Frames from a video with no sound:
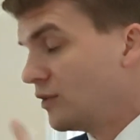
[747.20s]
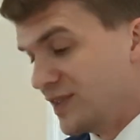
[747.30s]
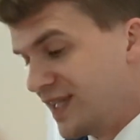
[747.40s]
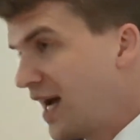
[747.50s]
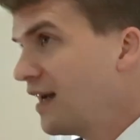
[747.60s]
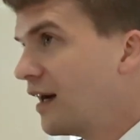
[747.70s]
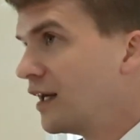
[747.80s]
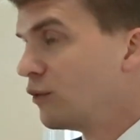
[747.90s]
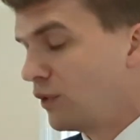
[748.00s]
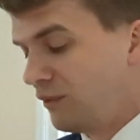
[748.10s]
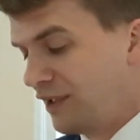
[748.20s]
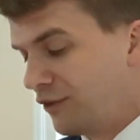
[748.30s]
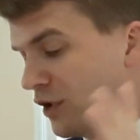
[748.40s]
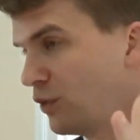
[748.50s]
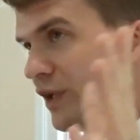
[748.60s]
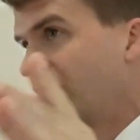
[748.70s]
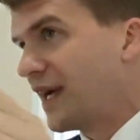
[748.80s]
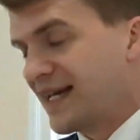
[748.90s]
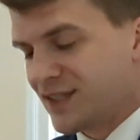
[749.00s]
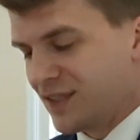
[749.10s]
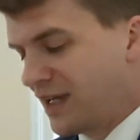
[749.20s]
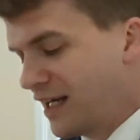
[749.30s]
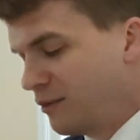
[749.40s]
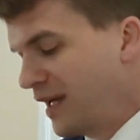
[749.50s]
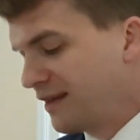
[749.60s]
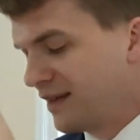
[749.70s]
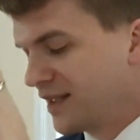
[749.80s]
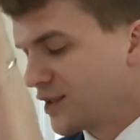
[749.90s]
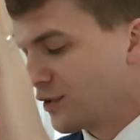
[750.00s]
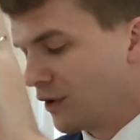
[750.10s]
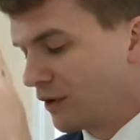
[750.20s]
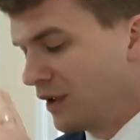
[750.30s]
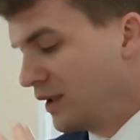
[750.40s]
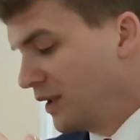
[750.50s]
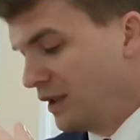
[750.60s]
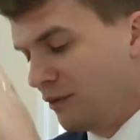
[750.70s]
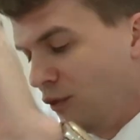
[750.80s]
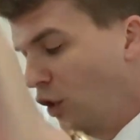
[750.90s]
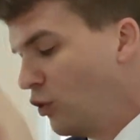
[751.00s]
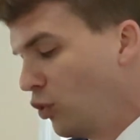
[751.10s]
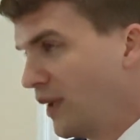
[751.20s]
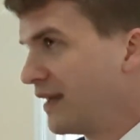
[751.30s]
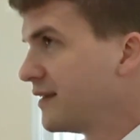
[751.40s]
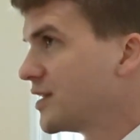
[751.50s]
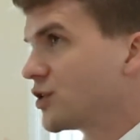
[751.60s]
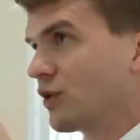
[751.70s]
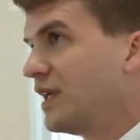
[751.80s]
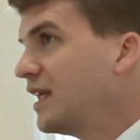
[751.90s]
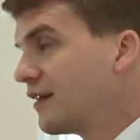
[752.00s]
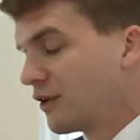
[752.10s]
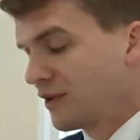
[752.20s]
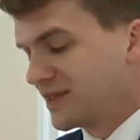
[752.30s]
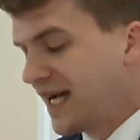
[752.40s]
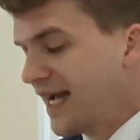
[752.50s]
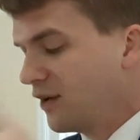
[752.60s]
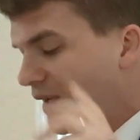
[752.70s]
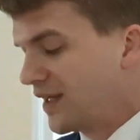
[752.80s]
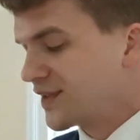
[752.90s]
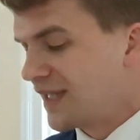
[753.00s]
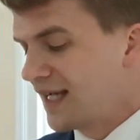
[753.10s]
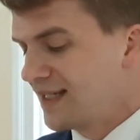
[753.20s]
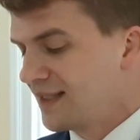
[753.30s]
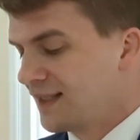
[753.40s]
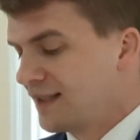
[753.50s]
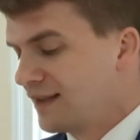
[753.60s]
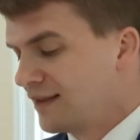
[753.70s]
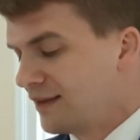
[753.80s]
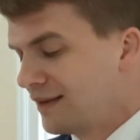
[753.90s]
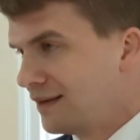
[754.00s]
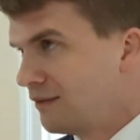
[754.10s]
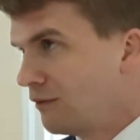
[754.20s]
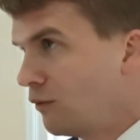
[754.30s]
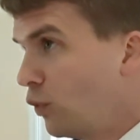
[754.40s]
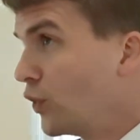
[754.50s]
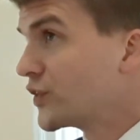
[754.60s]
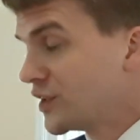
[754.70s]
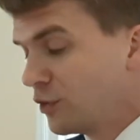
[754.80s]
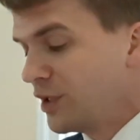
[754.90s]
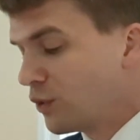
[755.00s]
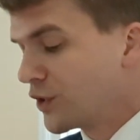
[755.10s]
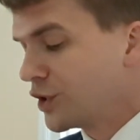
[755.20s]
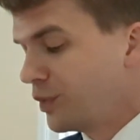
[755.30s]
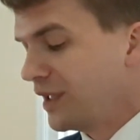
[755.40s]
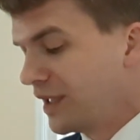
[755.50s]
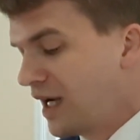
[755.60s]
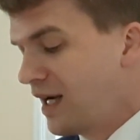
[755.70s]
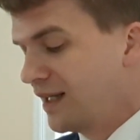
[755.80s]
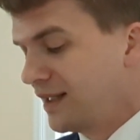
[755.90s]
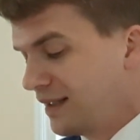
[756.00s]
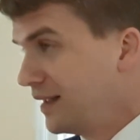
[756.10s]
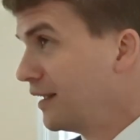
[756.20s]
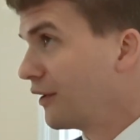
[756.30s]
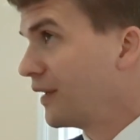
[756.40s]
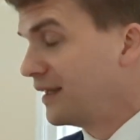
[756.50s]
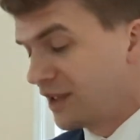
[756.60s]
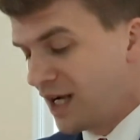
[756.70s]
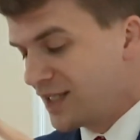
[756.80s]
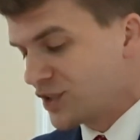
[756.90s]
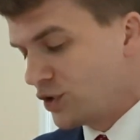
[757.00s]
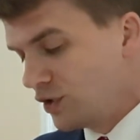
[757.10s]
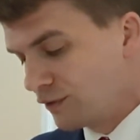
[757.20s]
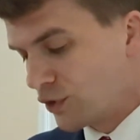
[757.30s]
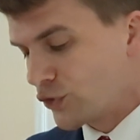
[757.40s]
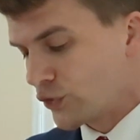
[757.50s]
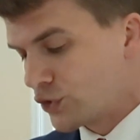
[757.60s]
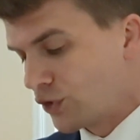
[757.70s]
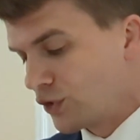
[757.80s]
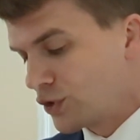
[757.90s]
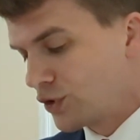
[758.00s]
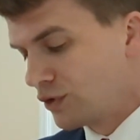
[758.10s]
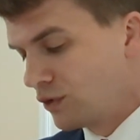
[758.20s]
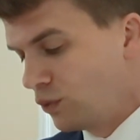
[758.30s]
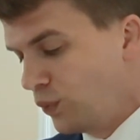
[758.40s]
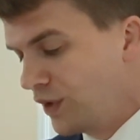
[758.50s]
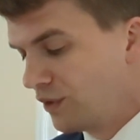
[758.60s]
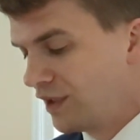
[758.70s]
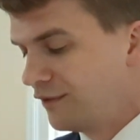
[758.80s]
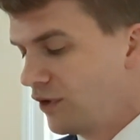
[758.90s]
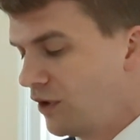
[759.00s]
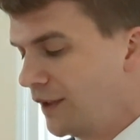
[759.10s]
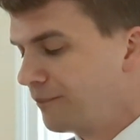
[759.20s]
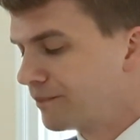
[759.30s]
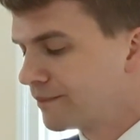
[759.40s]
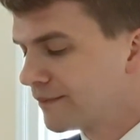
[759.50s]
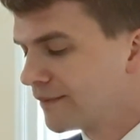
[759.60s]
Zion will live on whether it has United Methodist or Global Methodist, or any other title outside, we'll still be worshiping God in here, and God's universal church will live on.